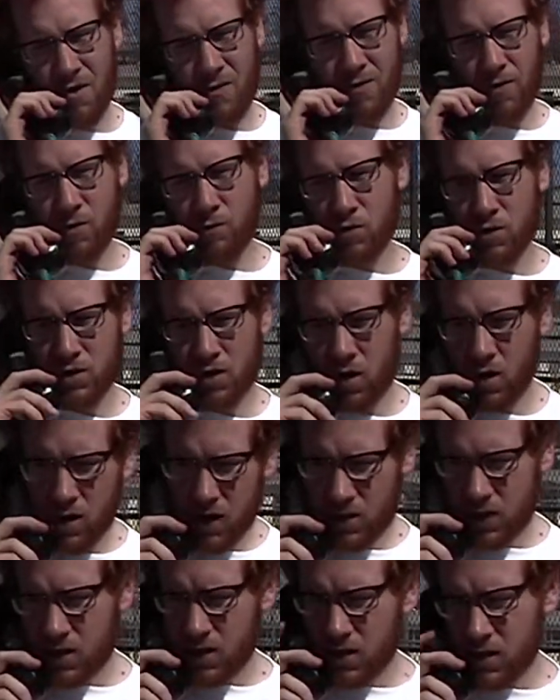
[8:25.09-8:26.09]
from
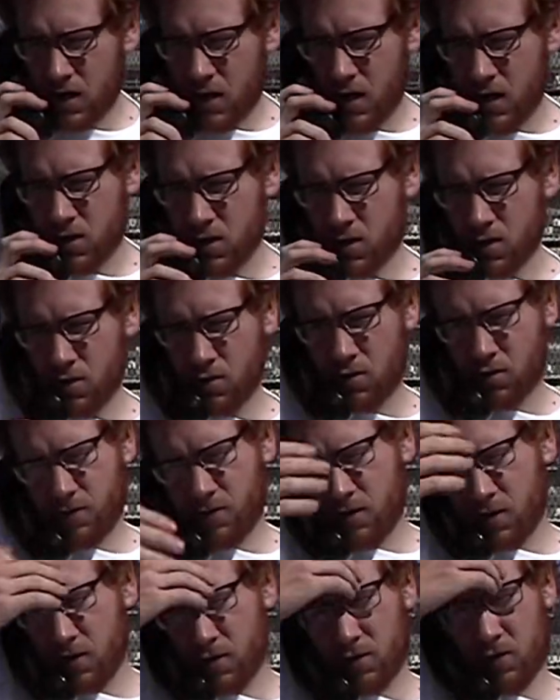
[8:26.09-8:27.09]
returning to the tangent
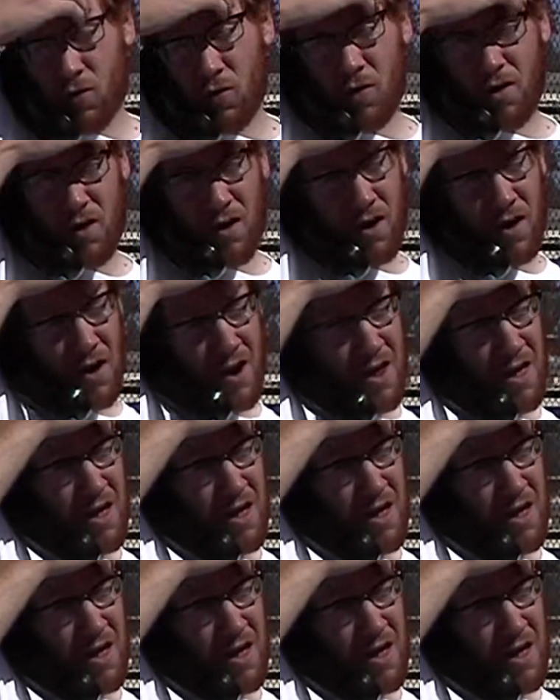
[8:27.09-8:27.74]
universe, or